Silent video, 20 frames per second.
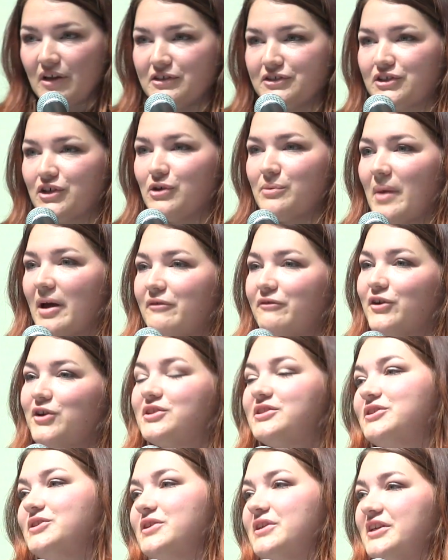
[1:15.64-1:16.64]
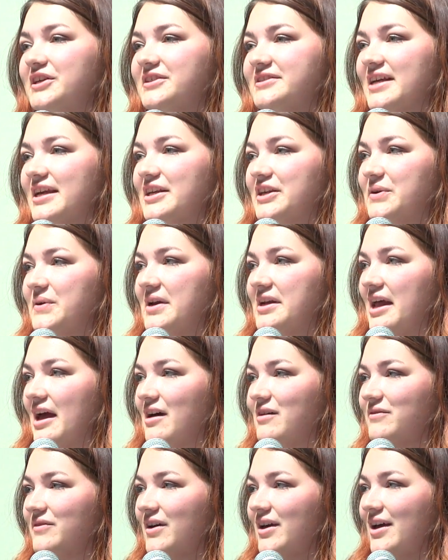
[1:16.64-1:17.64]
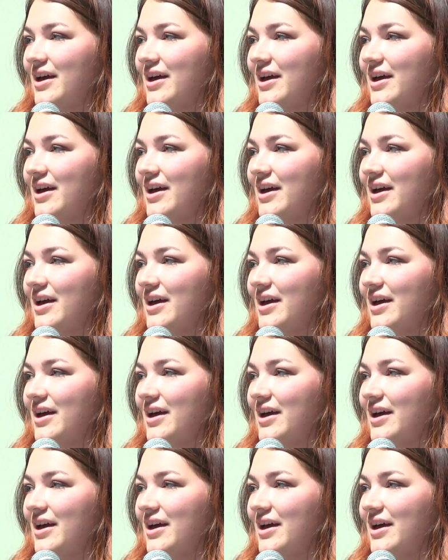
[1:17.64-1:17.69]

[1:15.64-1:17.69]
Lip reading: So in my first 2 years at UNF,